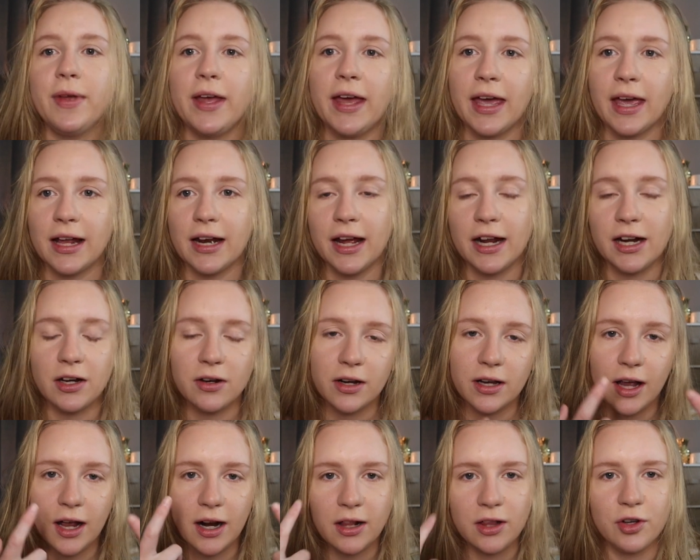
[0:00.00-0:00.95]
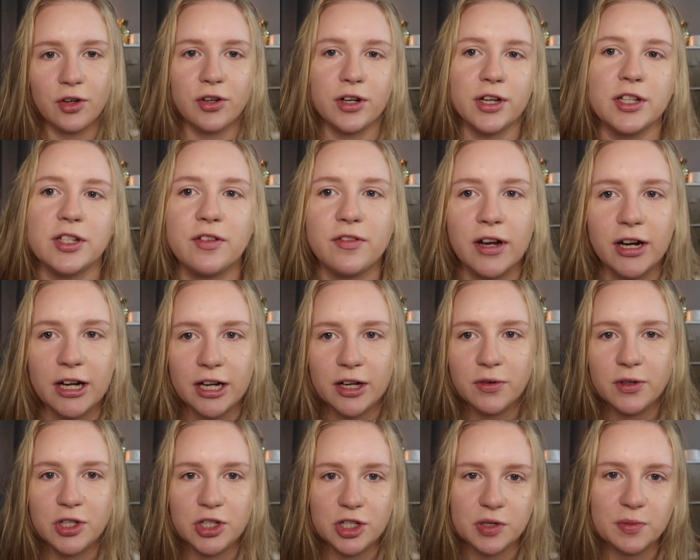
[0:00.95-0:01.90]
And I know I kind of look crazy right
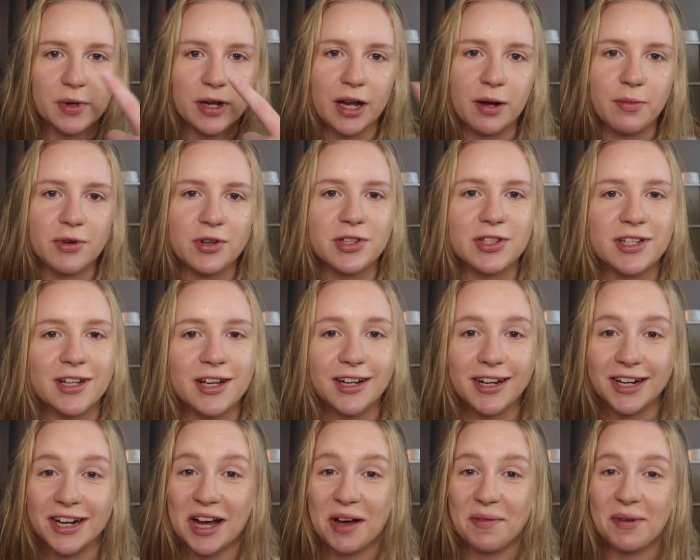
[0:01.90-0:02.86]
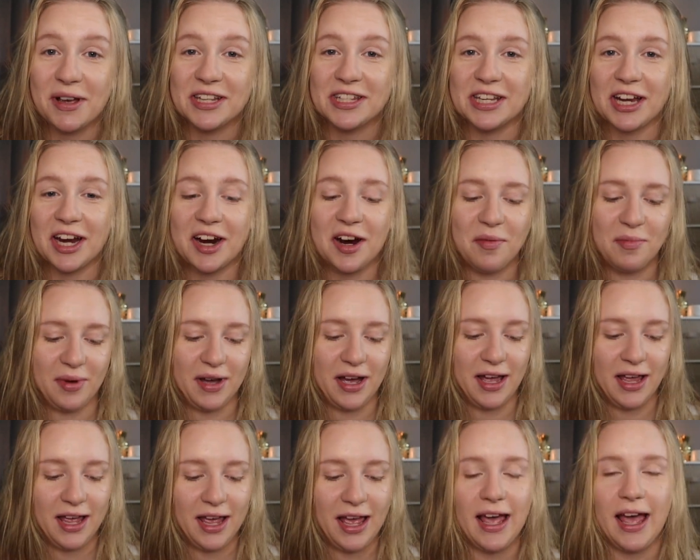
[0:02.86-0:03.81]
now with just my eyebrows done and not mascara,
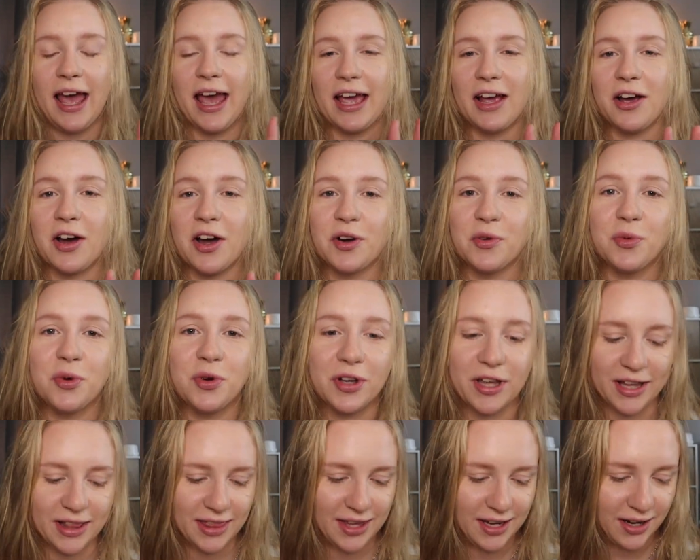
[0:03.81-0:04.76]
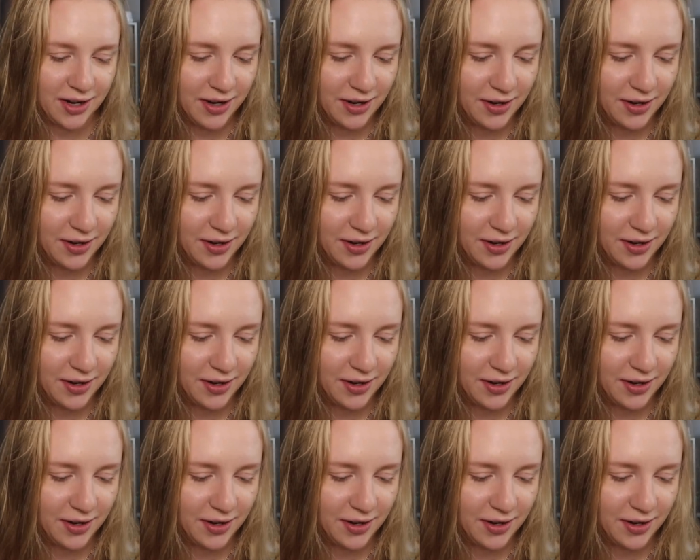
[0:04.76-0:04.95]
but hang on, we'll get there.